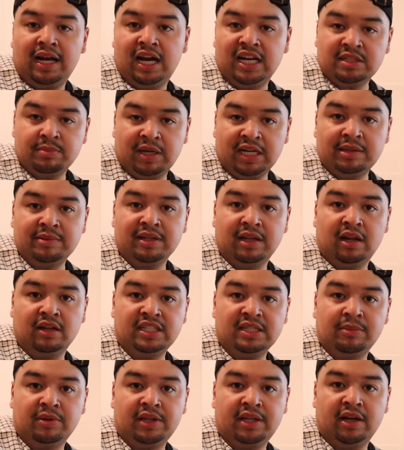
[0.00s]
guys, my name is Alan
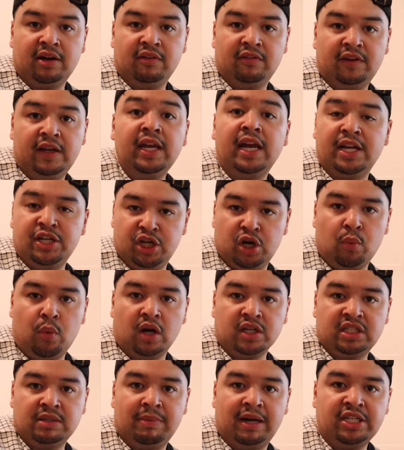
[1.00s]
Timoteo V and you're
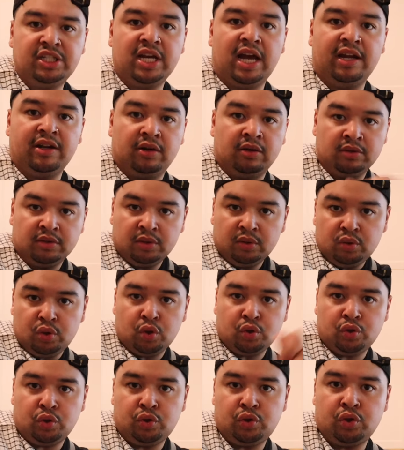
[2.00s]
watching my channel.
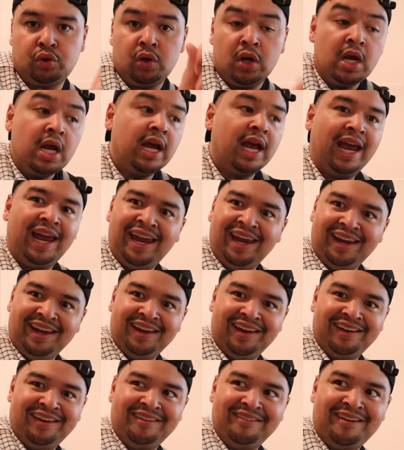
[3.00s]

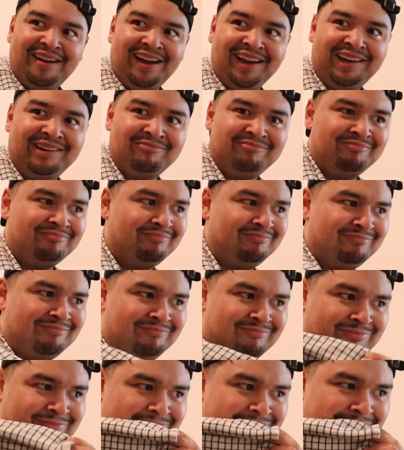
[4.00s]
Hey, I
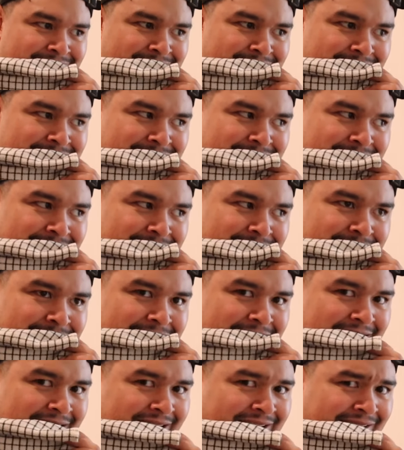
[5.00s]

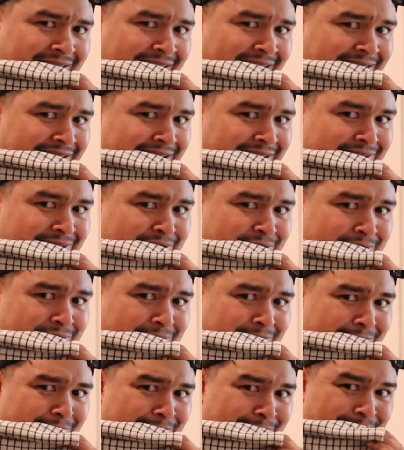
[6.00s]
I kind of like that
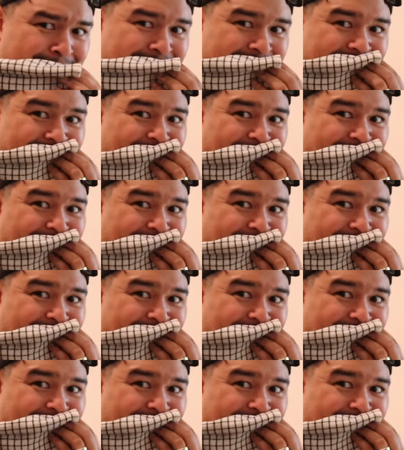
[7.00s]
intro.